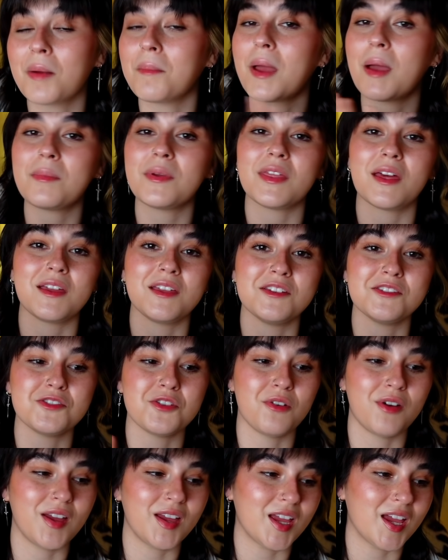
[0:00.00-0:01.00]
I'm happy that he's
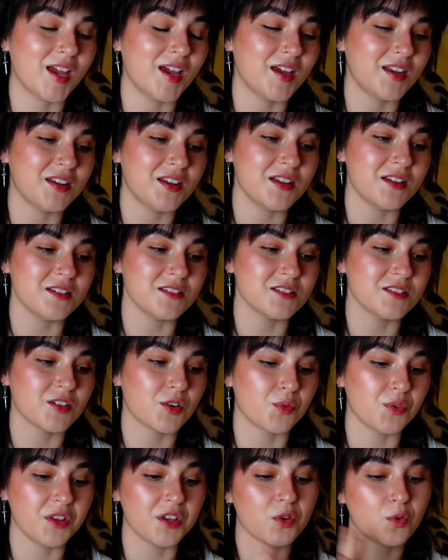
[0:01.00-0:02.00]
doing it and he's a
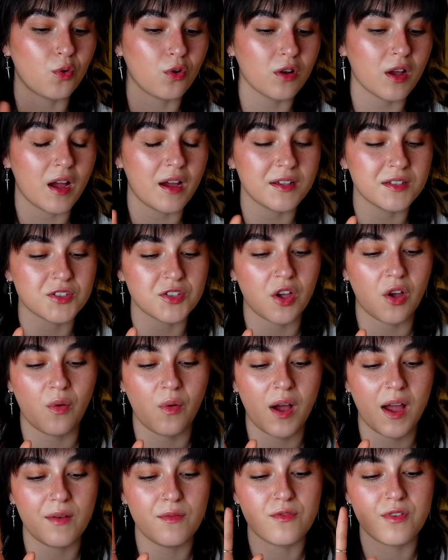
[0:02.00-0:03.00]
really cool guy. So
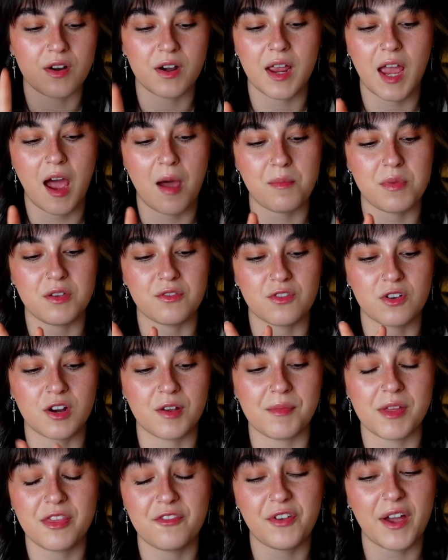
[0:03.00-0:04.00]
I'm very happy for
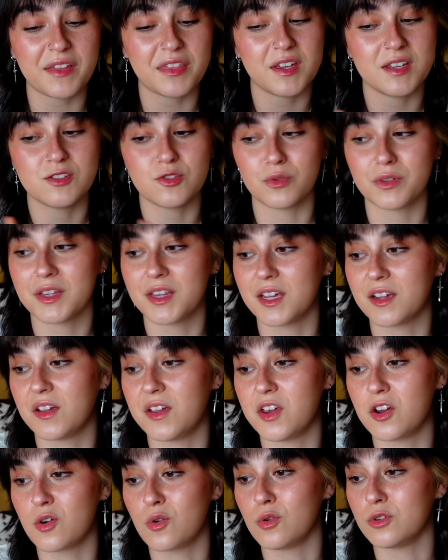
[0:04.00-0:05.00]
him. And the fact that he's only like a
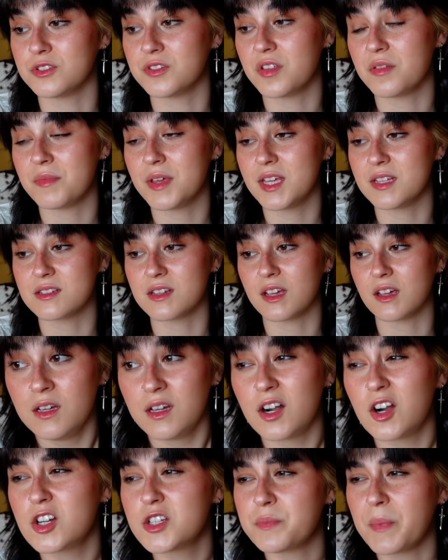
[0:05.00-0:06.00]
year older than me is like, it
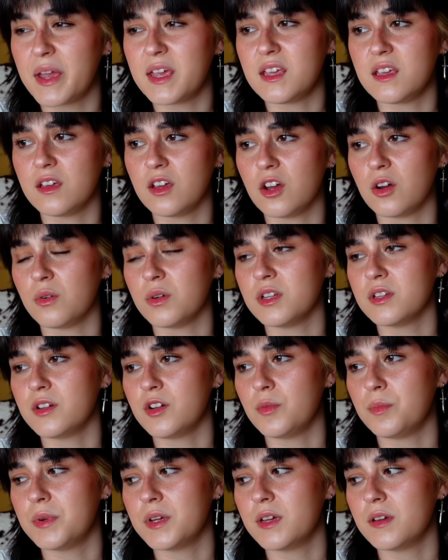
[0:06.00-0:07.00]
hurts my ego a
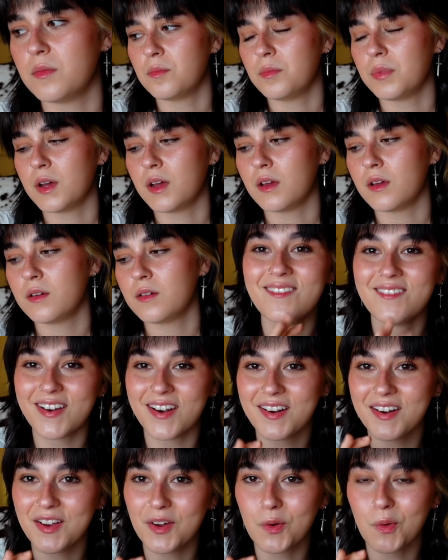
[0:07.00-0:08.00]
little bit, but
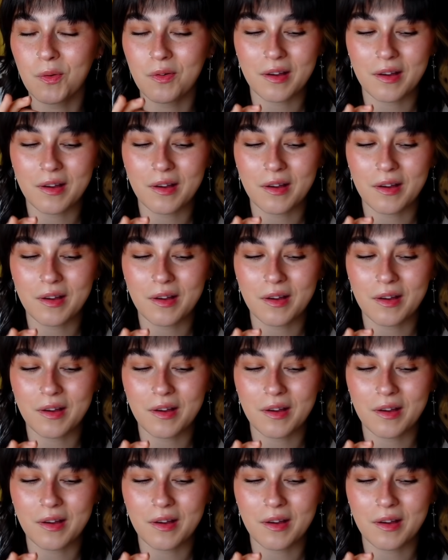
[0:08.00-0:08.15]
very cool